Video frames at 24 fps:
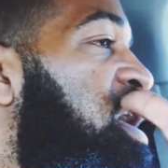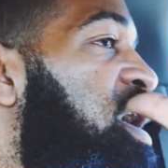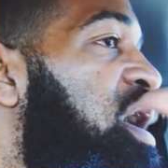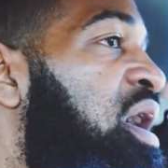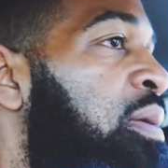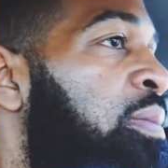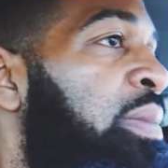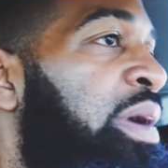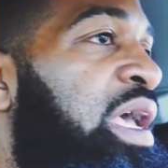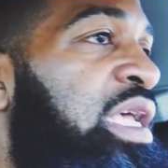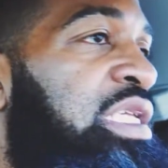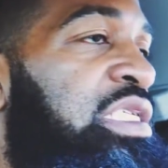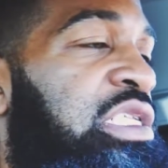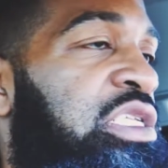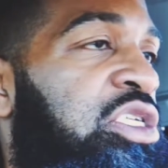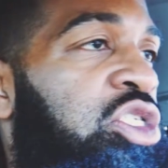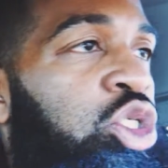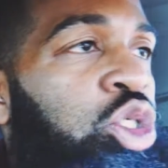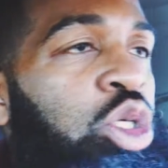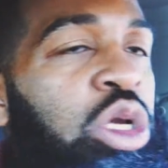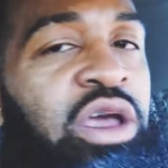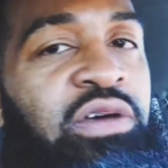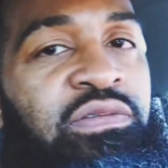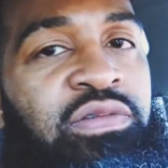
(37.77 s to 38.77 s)
I'm actually
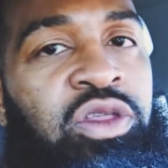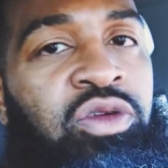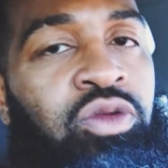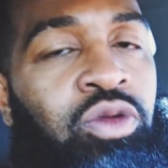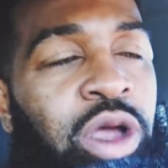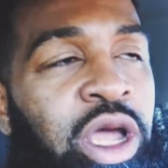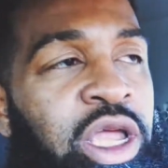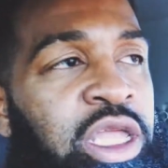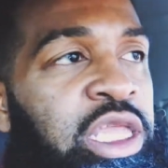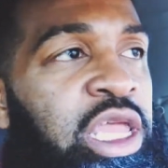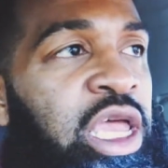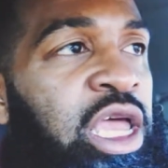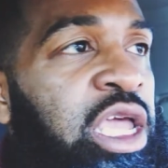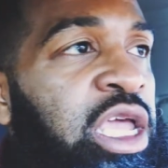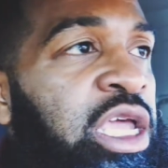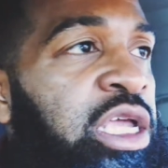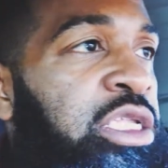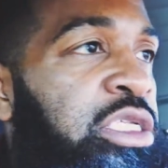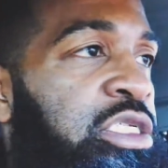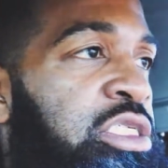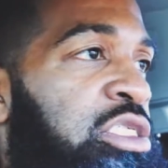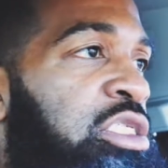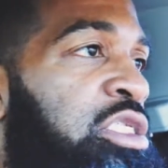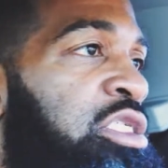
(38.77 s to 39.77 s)
traveling right now,
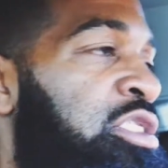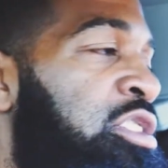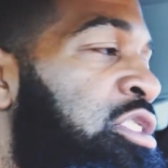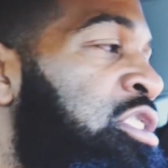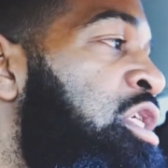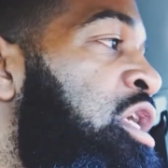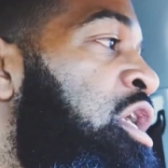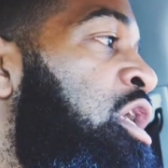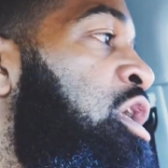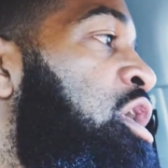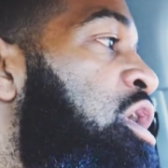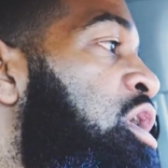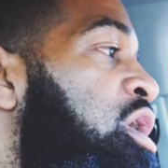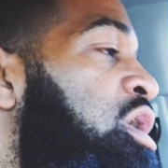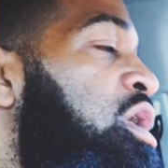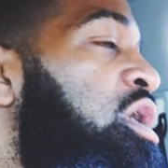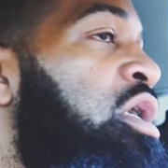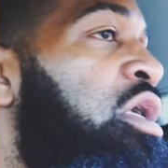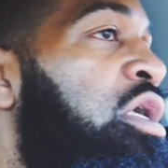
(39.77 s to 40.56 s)
headed to the J.